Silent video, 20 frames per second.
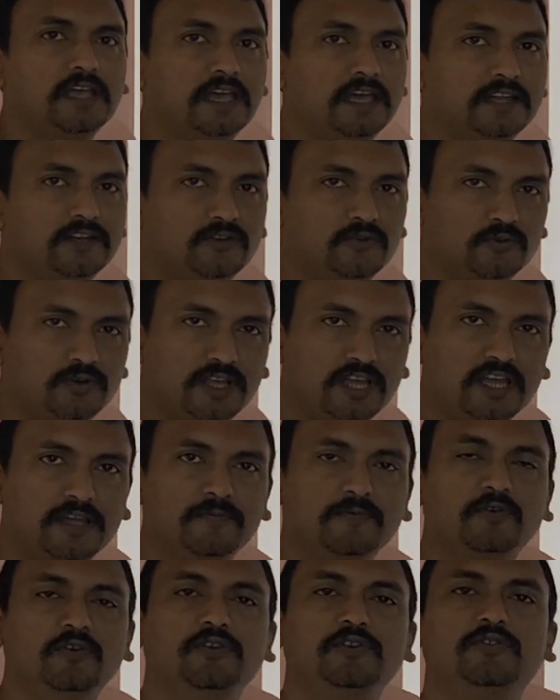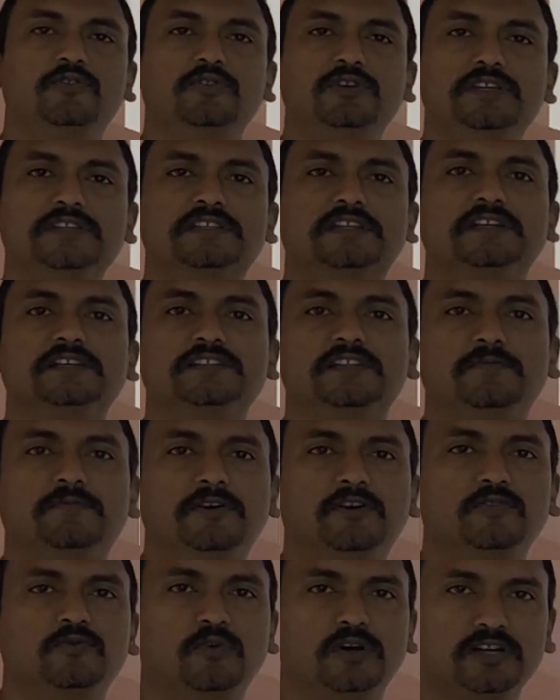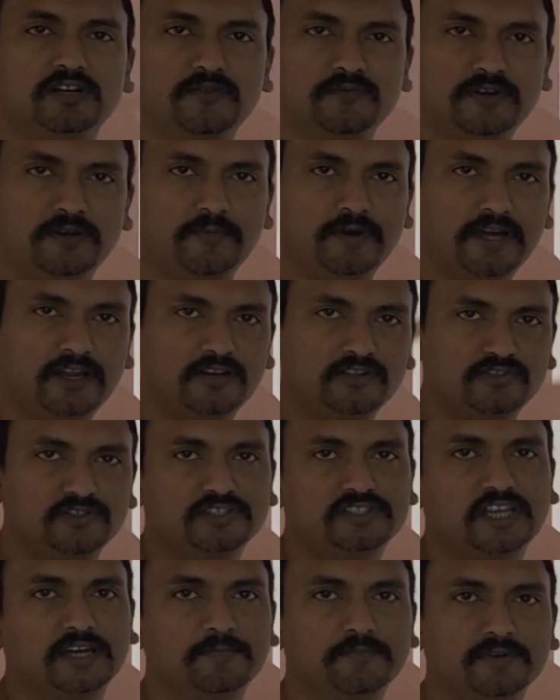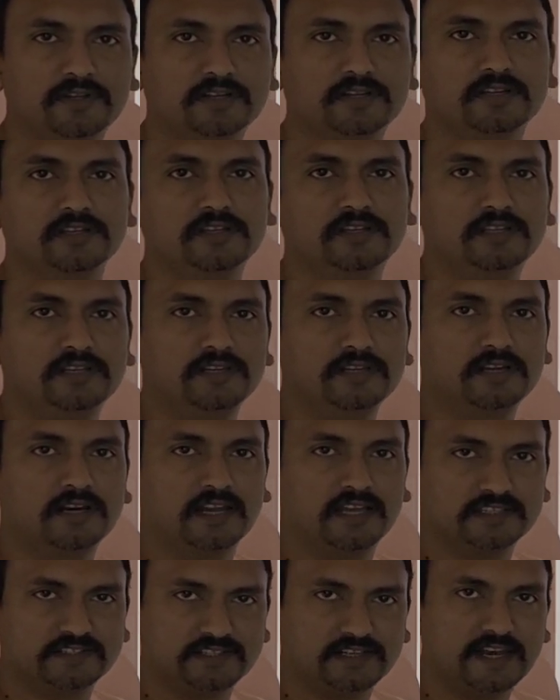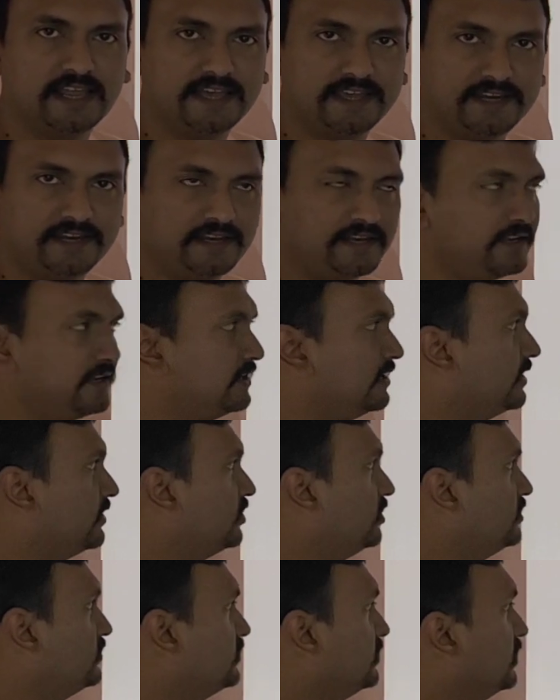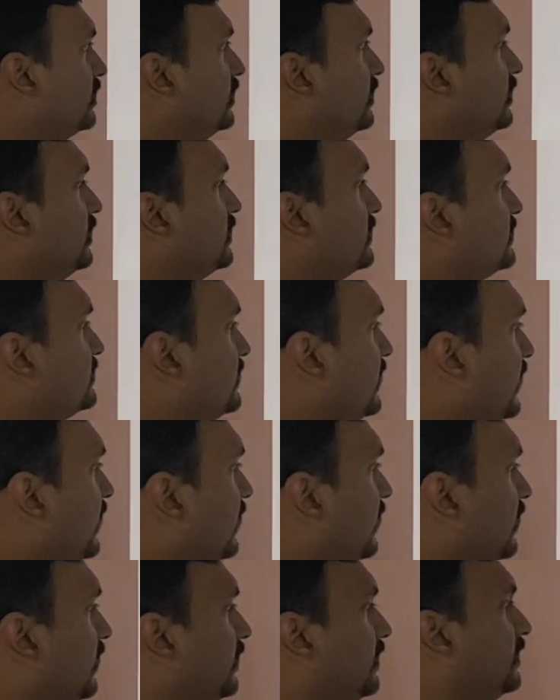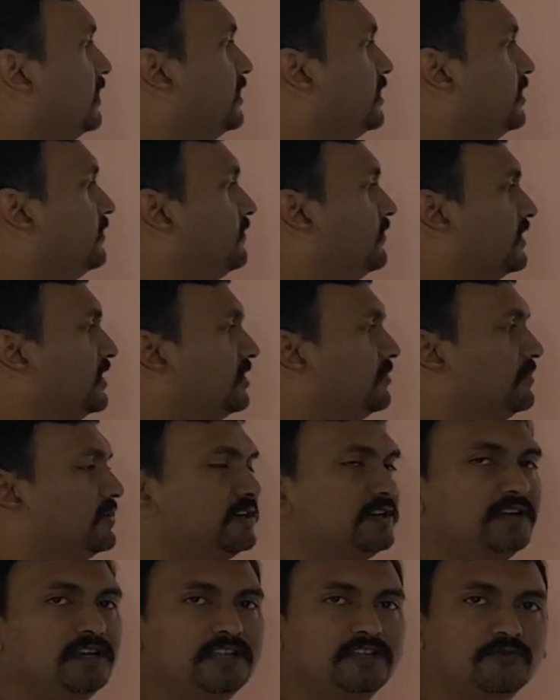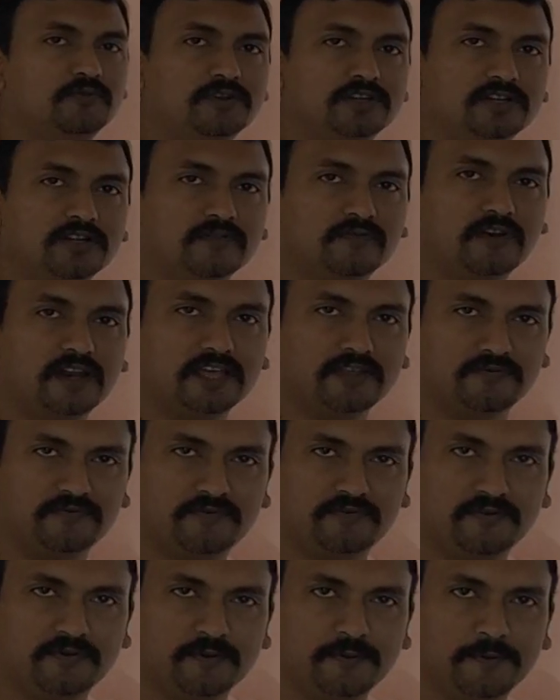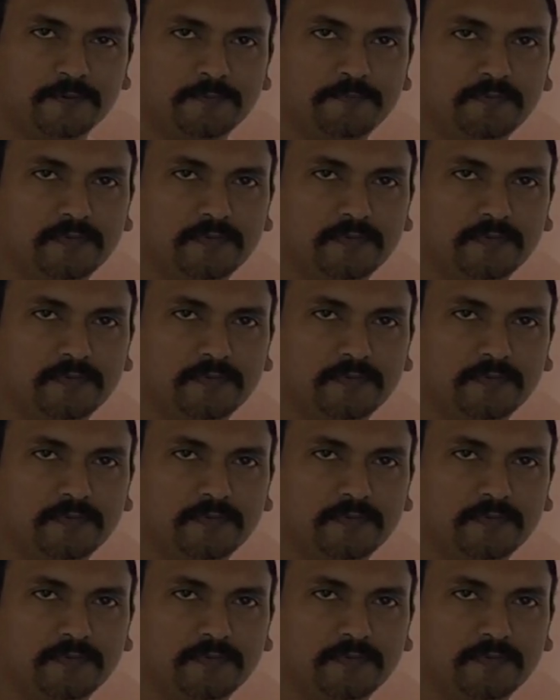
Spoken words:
and today I am going to discuss about one of the biology chapter in class 9, that is cell, the fundamental unit of life.